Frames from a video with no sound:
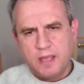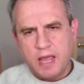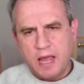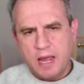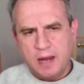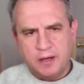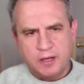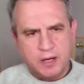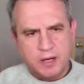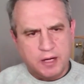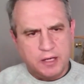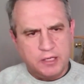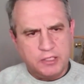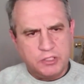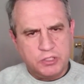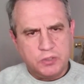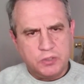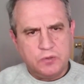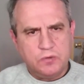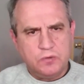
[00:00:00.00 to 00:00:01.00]
I
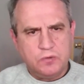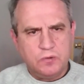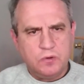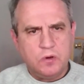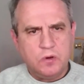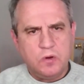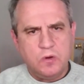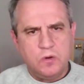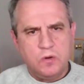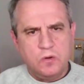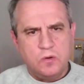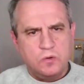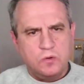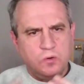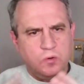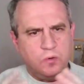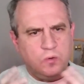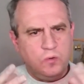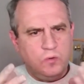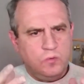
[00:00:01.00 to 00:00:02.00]
encourage you
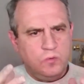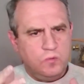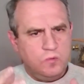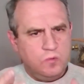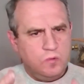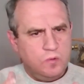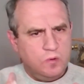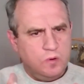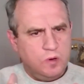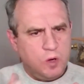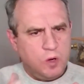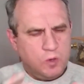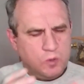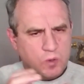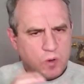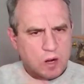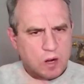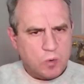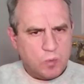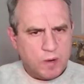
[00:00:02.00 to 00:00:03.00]
to go
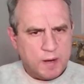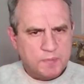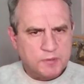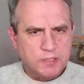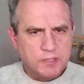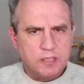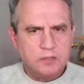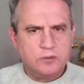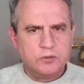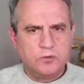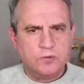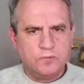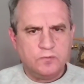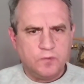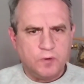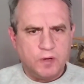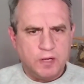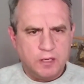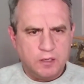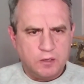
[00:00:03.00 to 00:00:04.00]
to our website,
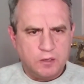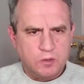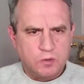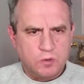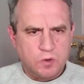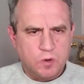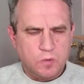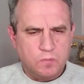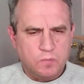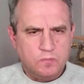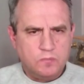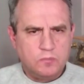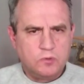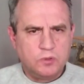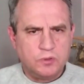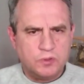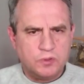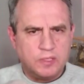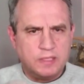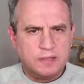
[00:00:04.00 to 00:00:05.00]
truthforinger.com,
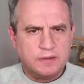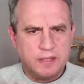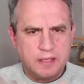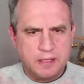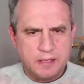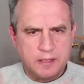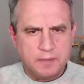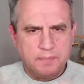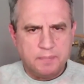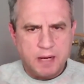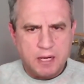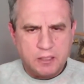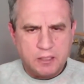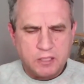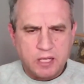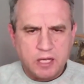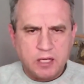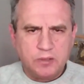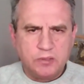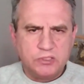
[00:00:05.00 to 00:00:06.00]
to read there about
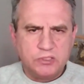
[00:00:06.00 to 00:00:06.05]
how